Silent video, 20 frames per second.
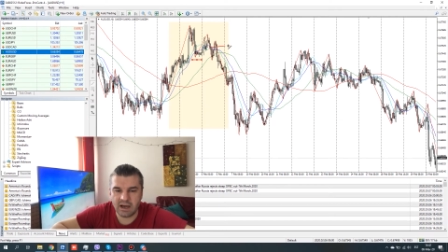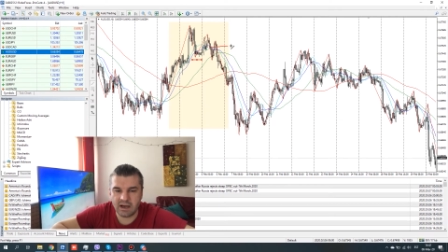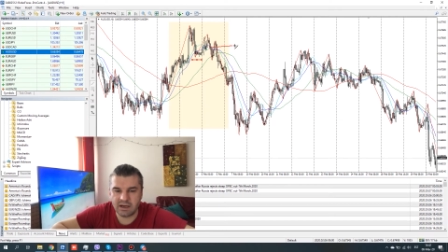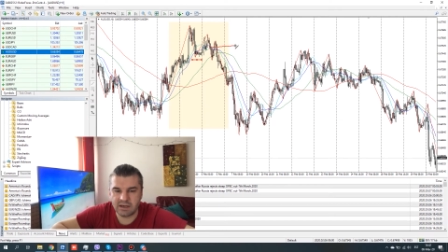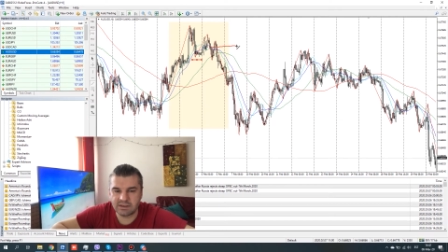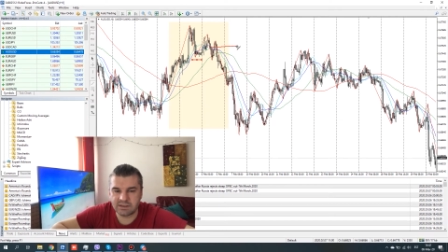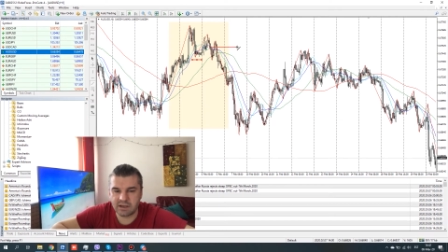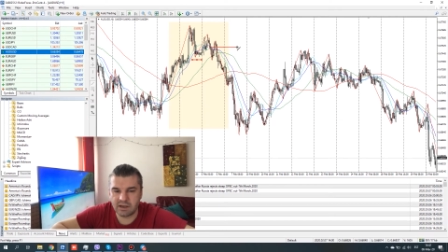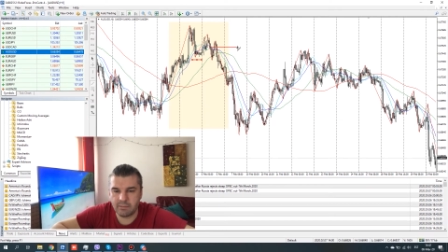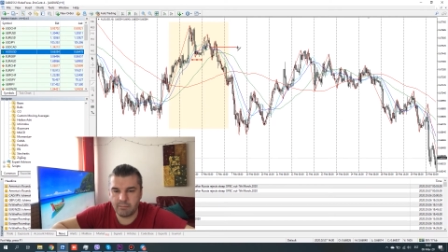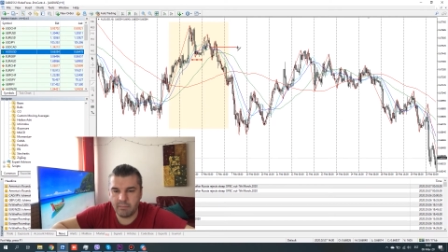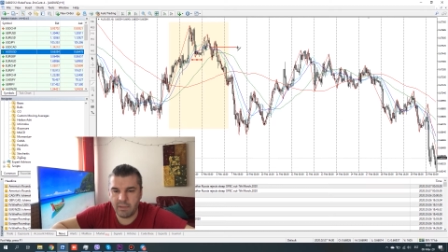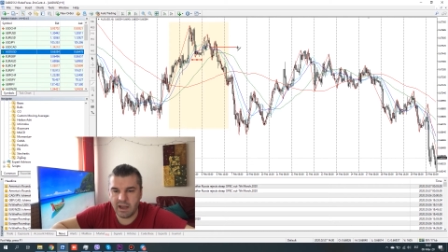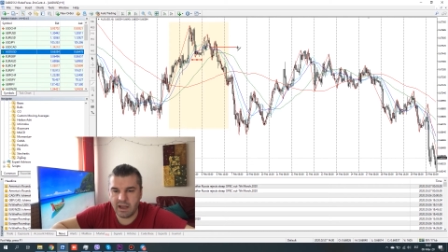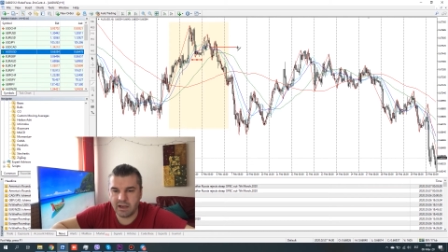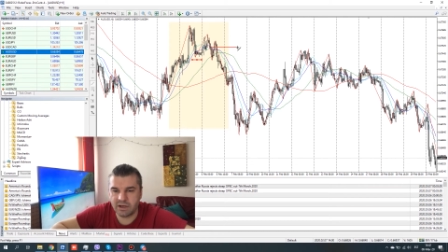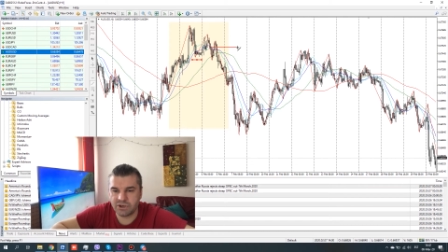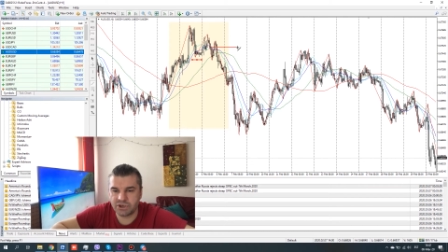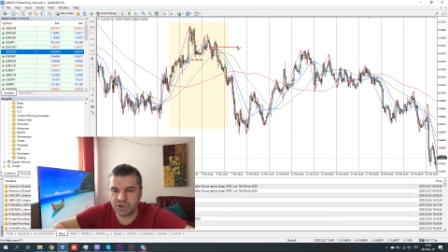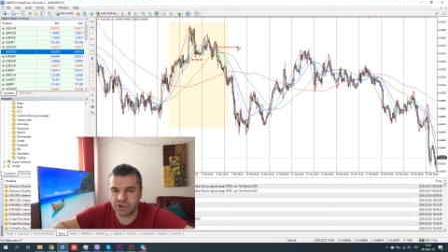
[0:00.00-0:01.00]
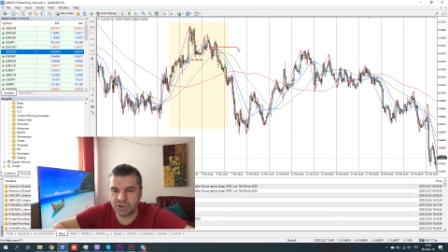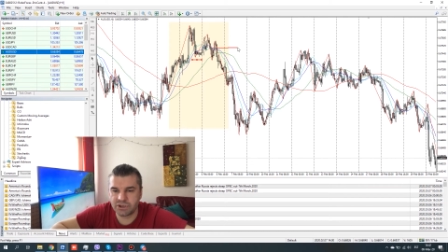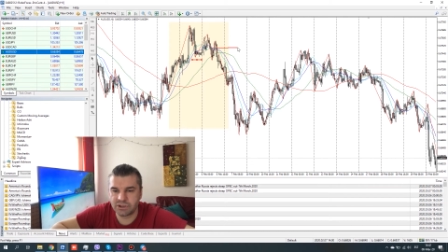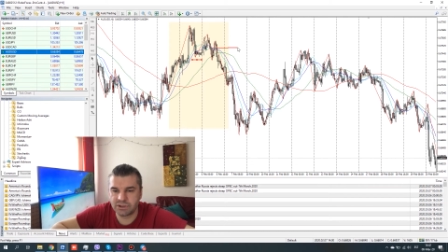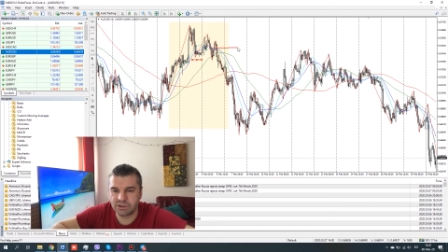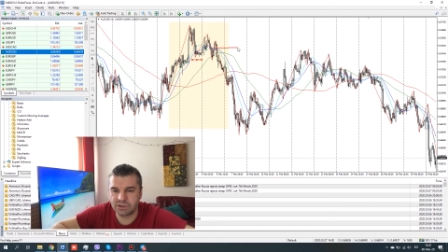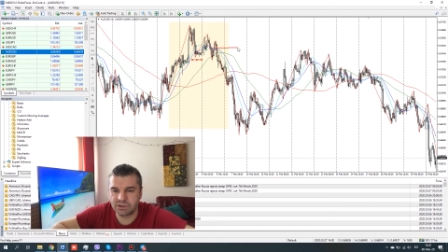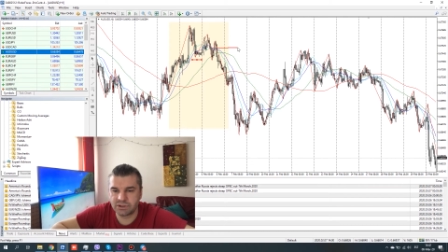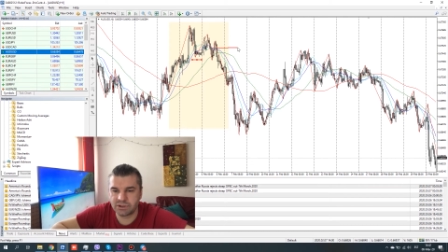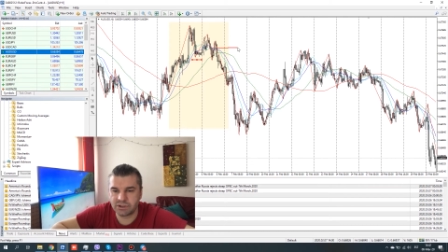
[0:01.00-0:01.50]
as I
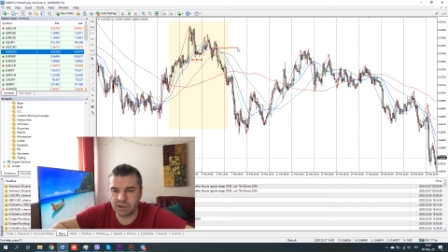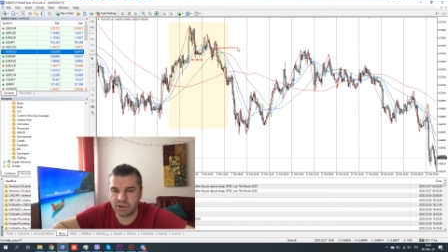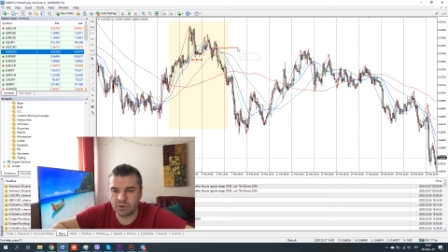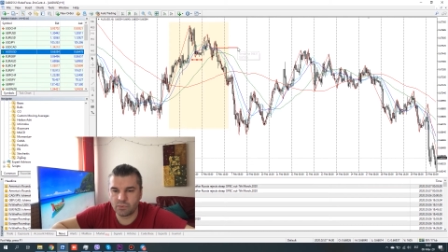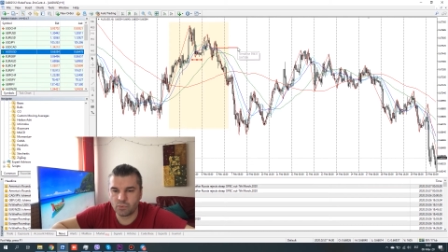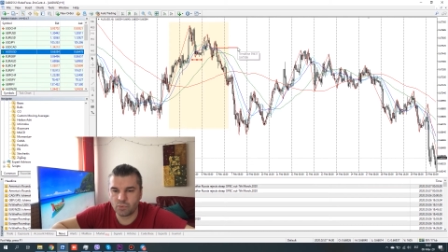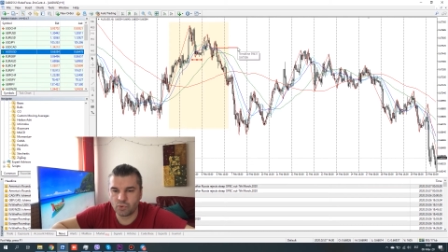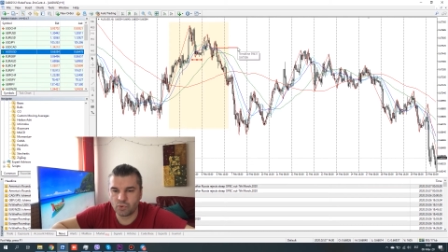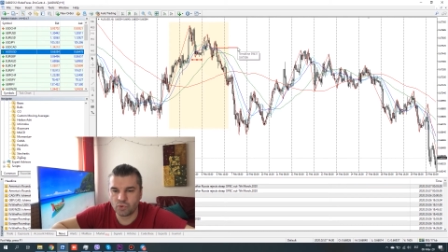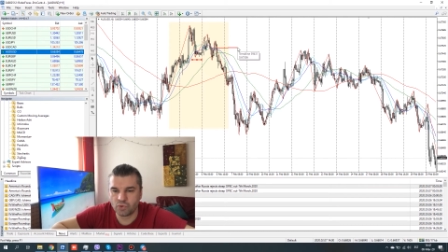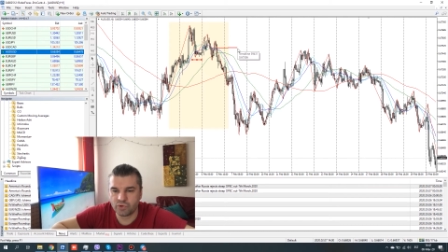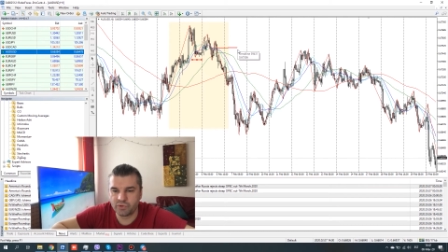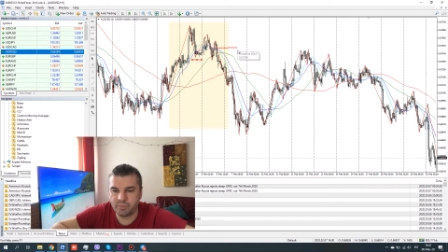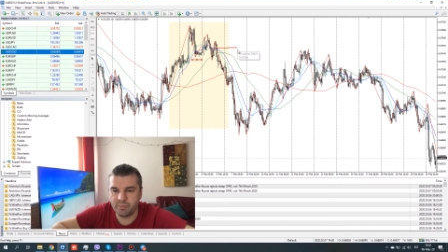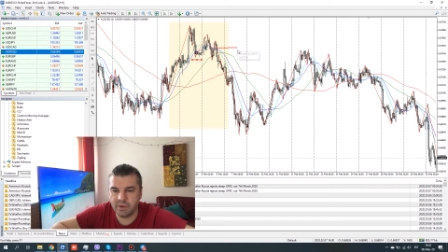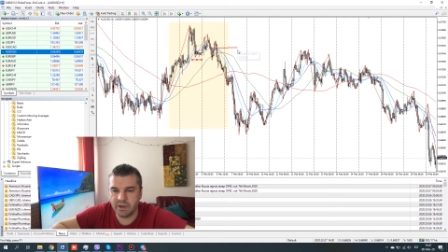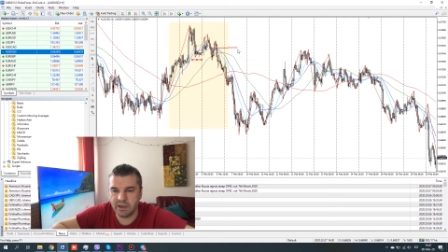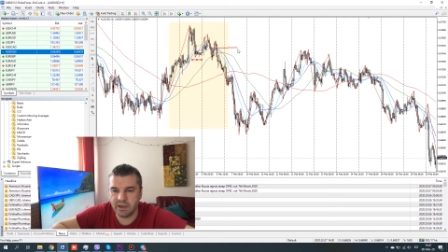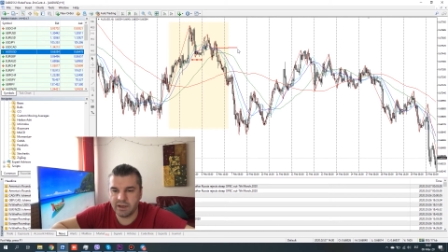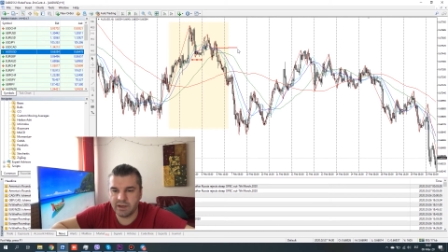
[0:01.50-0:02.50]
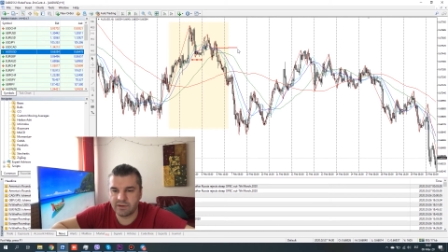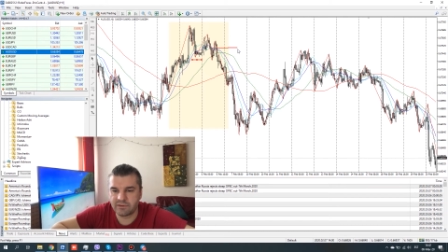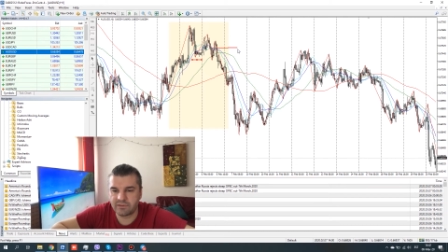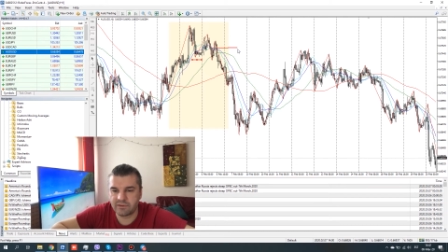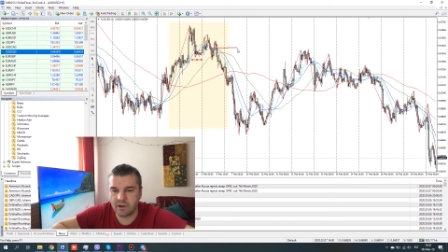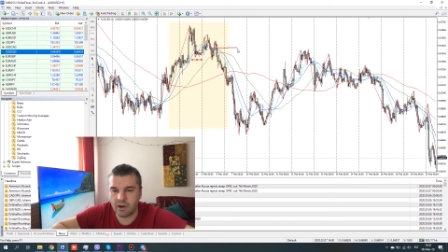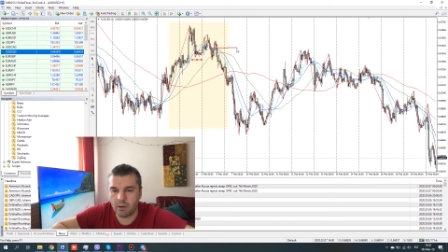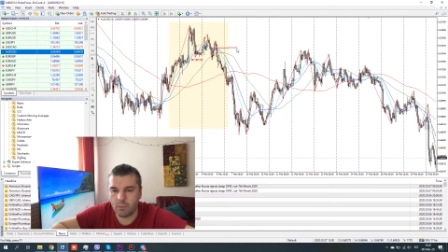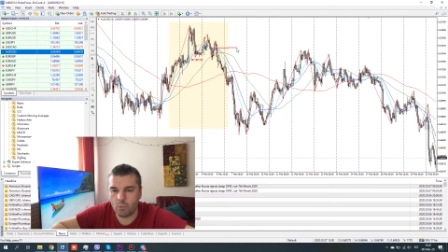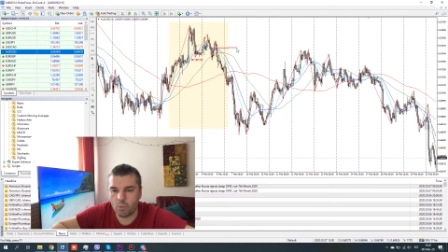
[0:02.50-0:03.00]
mentioned, would be
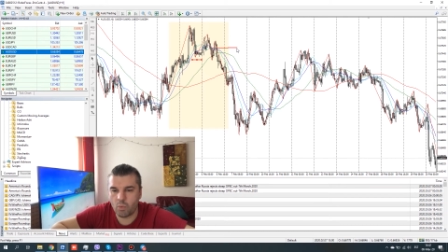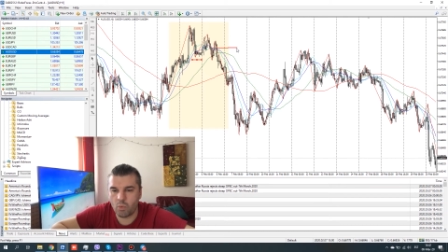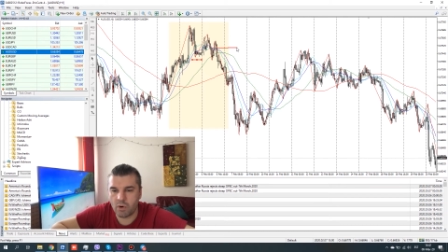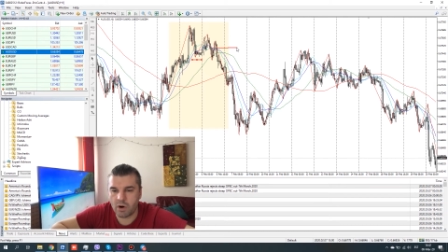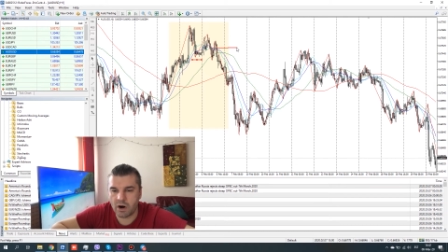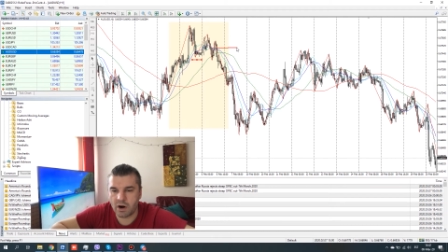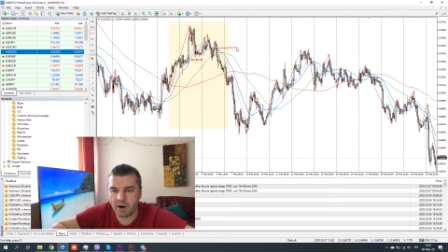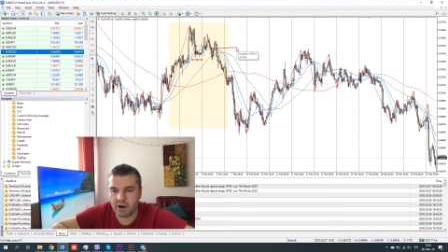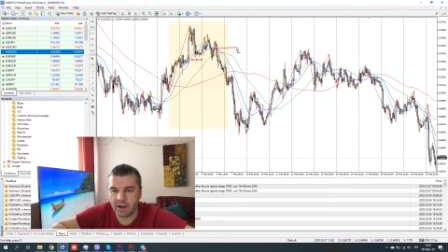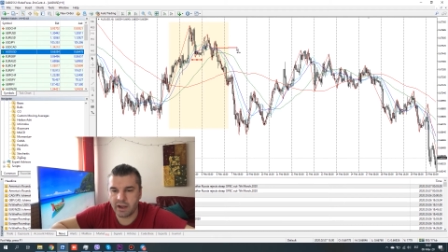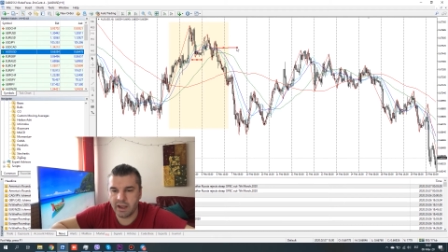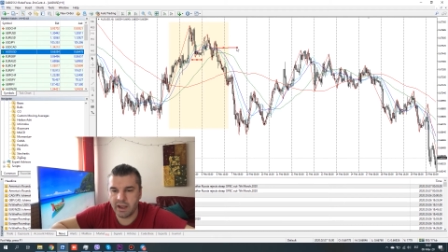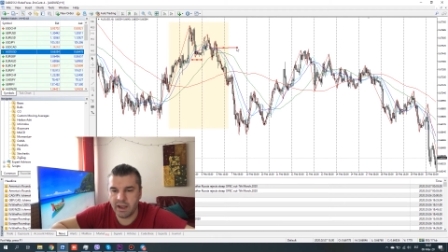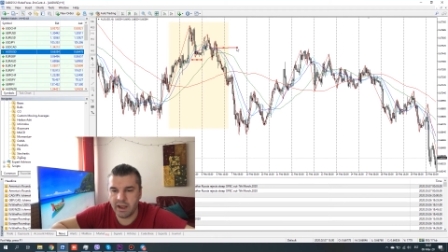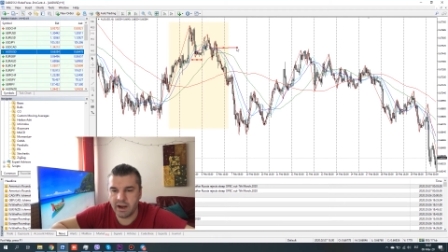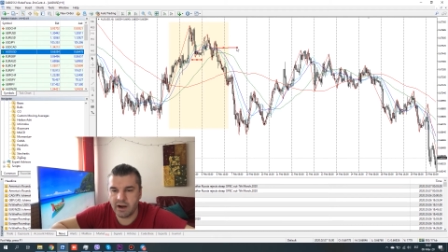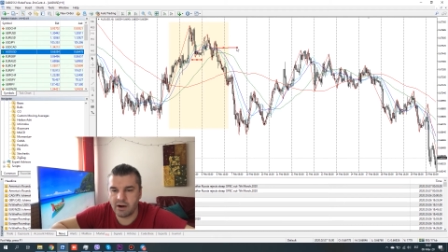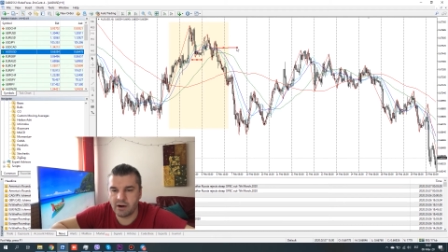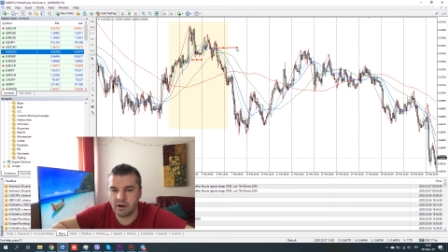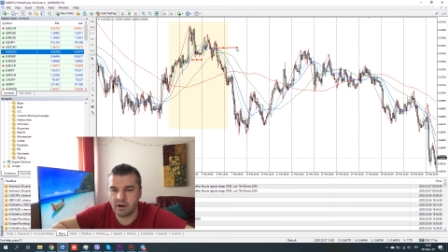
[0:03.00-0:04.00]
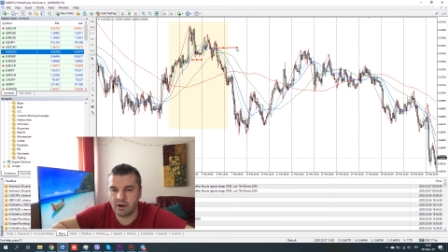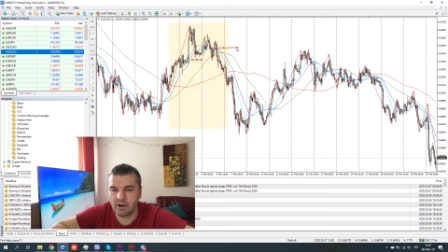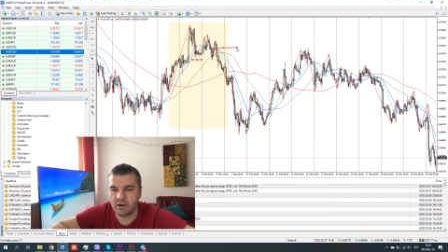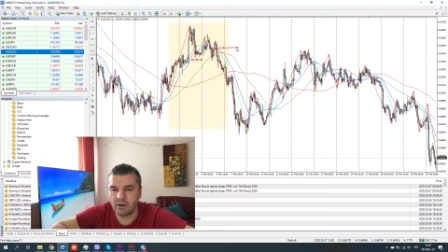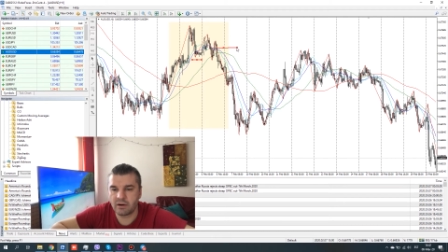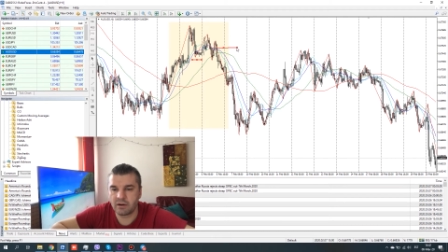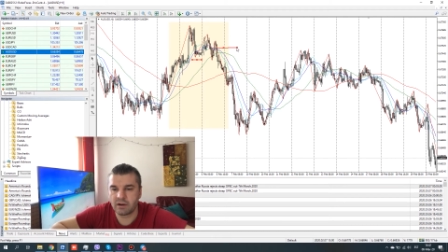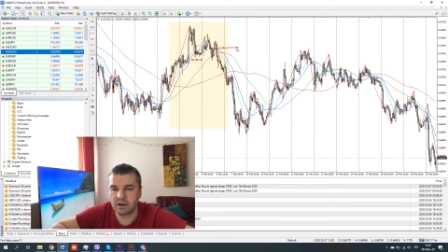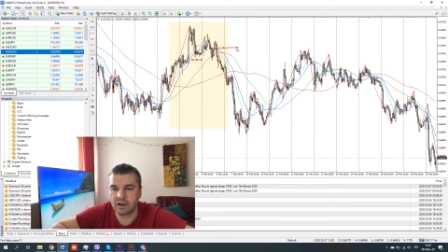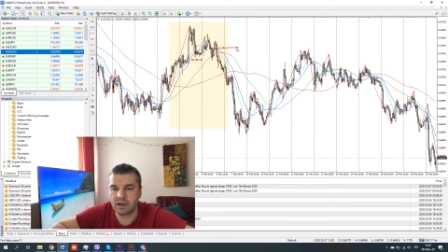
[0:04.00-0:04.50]
somewhere here.